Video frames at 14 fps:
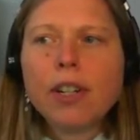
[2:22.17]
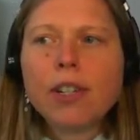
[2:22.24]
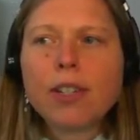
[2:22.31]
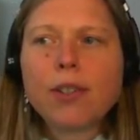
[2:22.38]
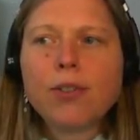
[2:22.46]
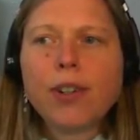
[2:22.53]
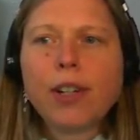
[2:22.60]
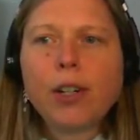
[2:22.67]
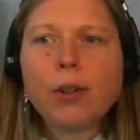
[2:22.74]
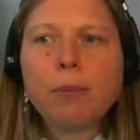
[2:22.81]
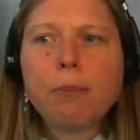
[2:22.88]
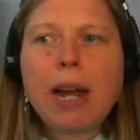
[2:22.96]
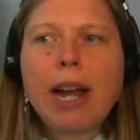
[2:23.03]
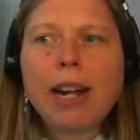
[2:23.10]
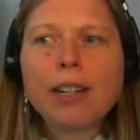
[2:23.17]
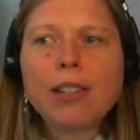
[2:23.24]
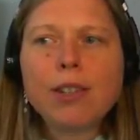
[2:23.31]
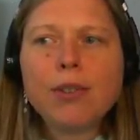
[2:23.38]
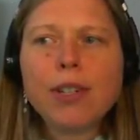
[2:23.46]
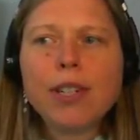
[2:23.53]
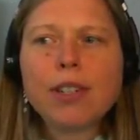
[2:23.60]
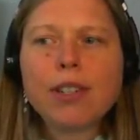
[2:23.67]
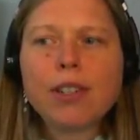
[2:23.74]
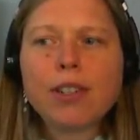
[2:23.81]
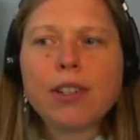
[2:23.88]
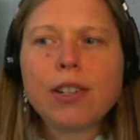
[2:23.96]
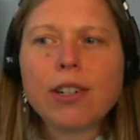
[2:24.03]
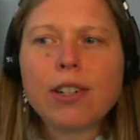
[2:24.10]
So if I go back to
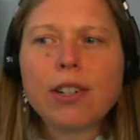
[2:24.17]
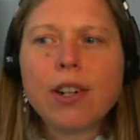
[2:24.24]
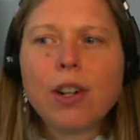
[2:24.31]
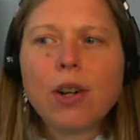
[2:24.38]
Insert,